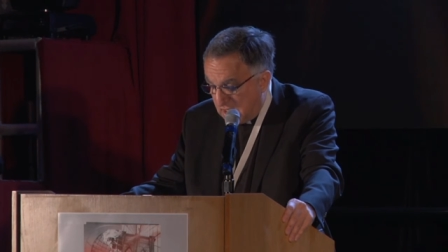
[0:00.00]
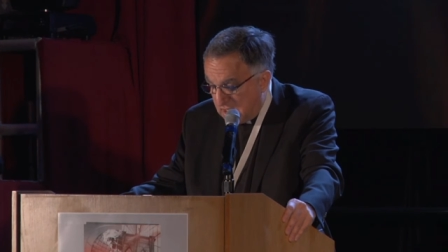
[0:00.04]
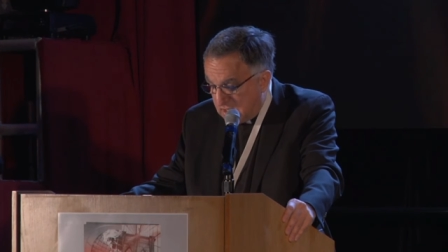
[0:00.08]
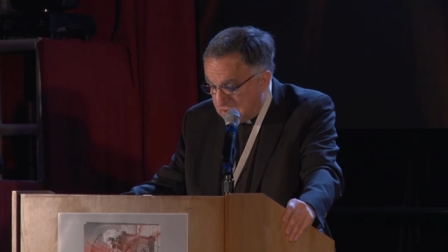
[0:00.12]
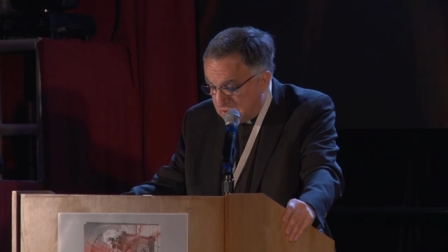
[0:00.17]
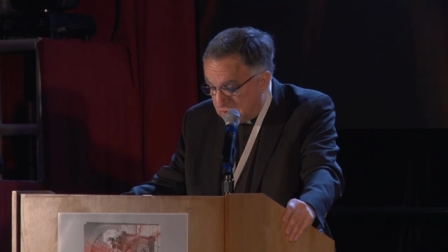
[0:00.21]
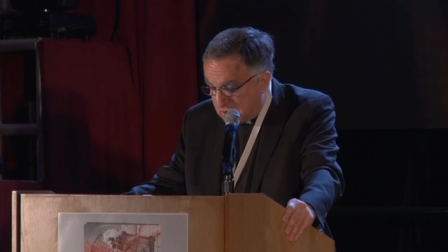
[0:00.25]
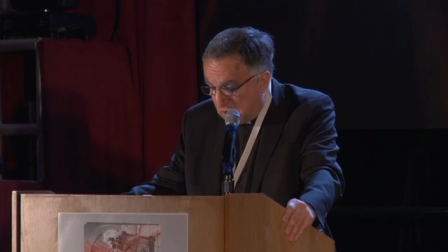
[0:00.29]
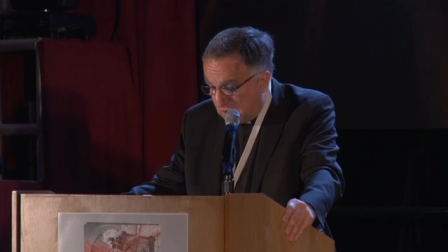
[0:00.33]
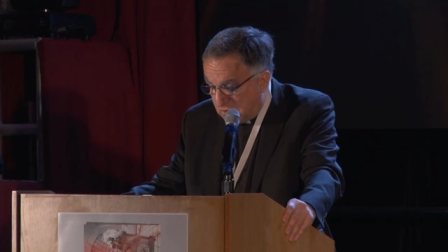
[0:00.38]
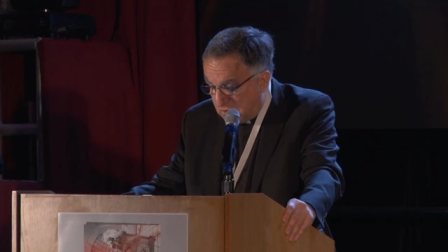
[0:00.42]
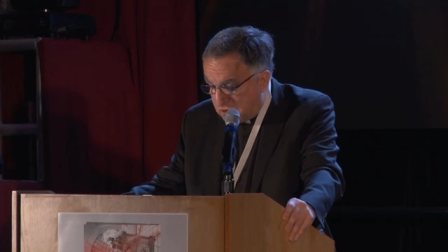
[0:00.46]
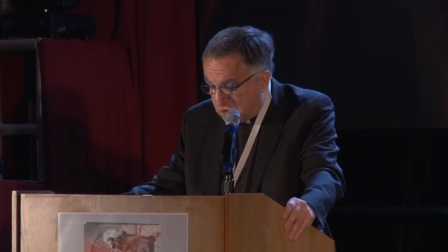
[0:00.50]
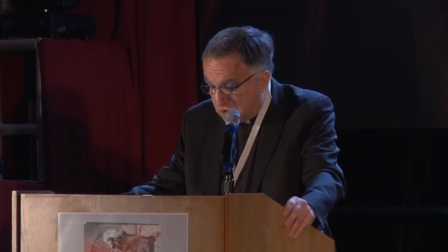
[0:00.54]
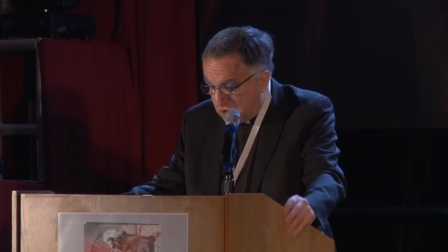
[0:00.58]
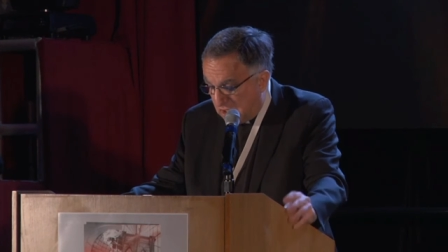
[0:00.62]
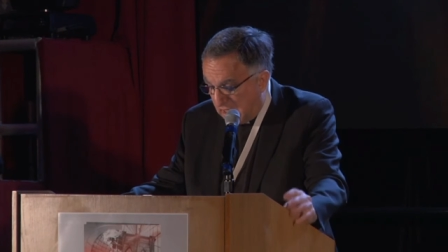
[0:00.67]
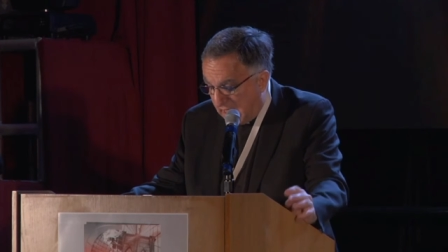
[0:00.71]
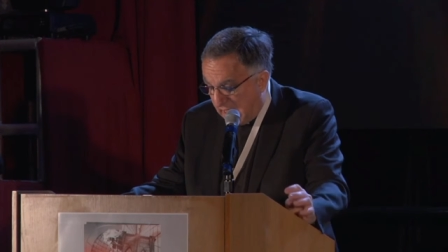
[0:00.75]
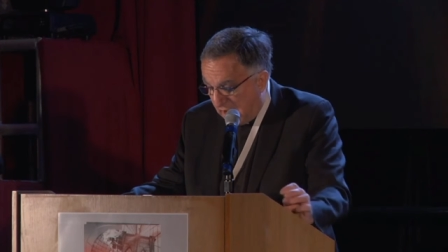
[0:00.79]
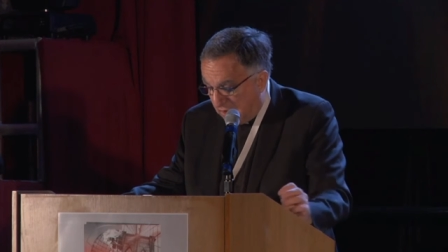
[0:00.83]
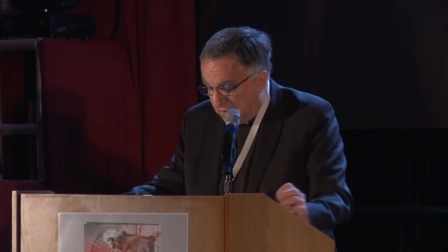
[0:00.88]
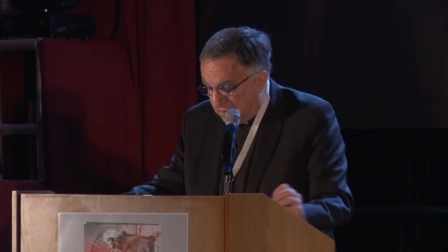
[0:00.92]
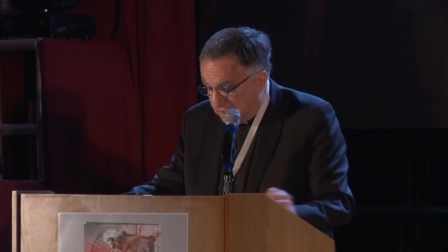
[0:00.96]
social
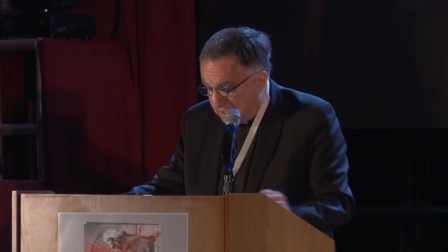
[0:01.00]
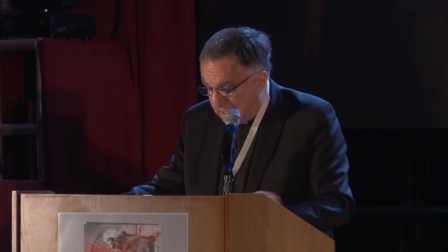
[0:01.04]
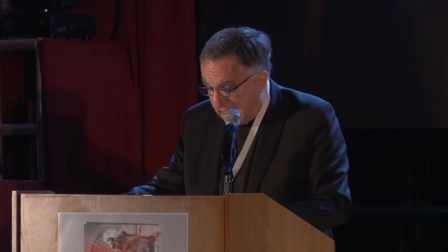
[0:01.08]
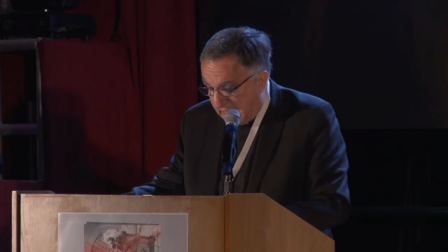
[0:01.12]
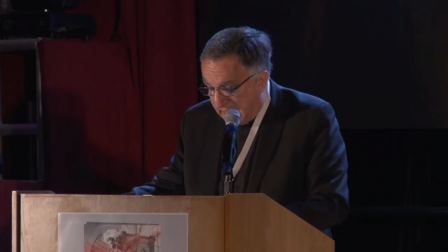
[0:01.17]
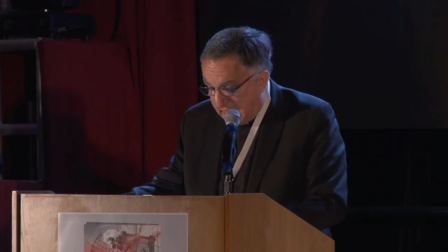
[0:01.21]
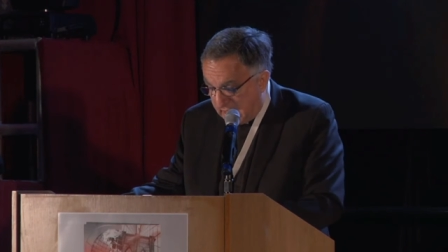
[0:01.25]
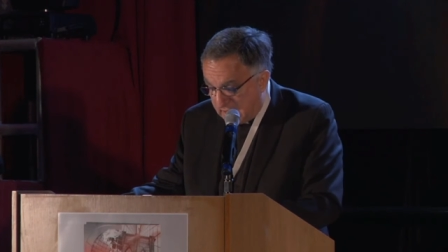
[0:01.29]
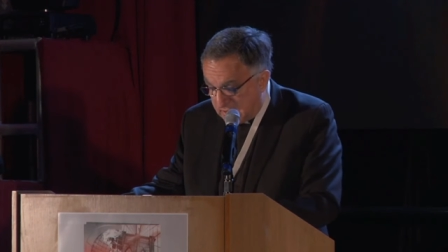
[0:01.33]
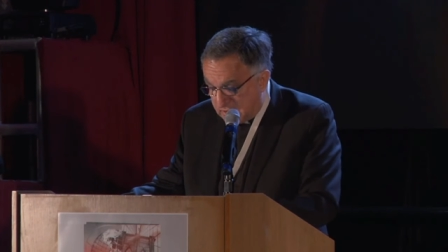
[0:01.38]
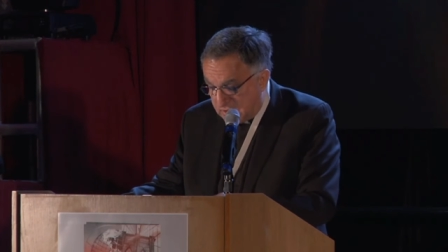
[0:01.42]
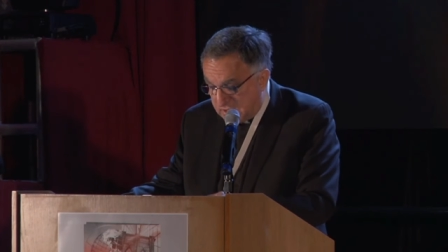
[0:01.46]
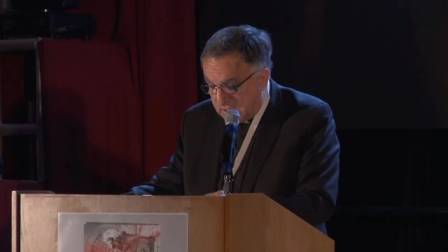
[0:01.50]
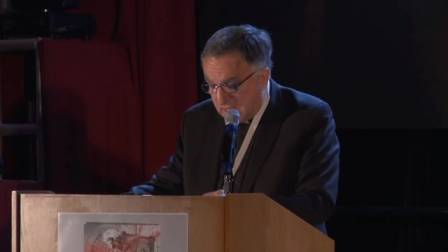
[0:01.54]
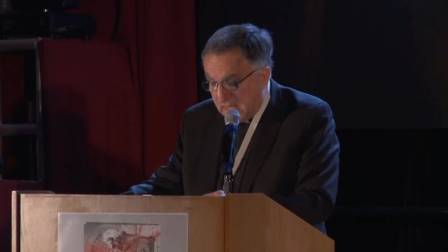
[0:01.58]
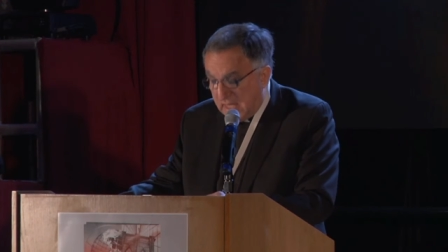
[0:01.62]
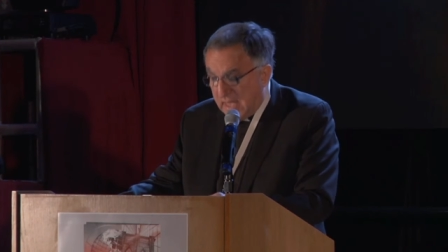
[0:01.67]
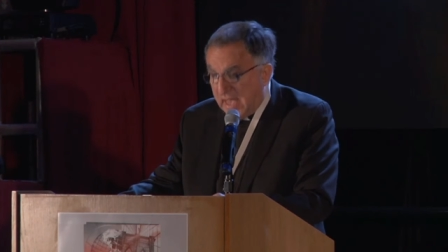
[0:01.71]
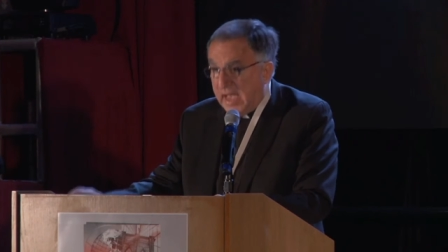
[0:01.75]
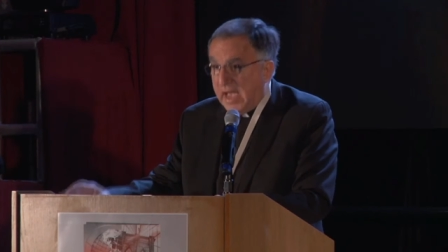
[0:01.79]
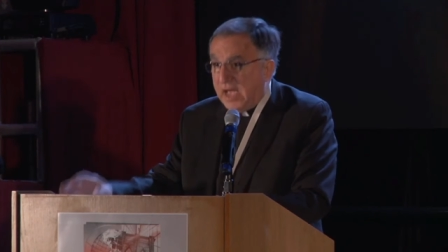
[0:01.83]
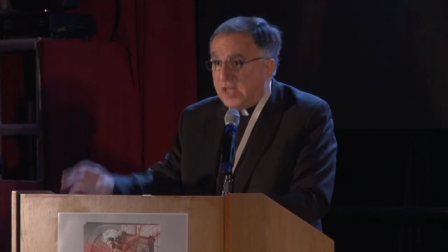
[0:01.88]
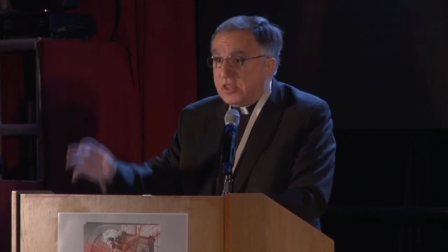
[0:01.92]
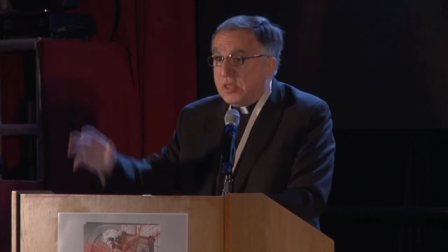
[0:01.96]
outcasts
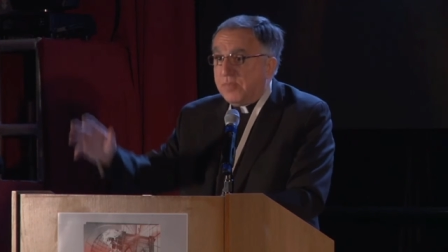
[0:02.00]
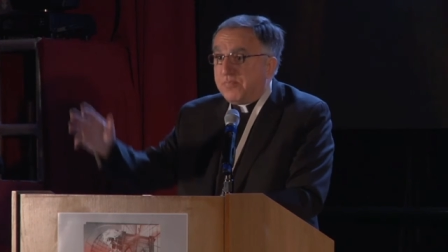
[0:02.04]
on the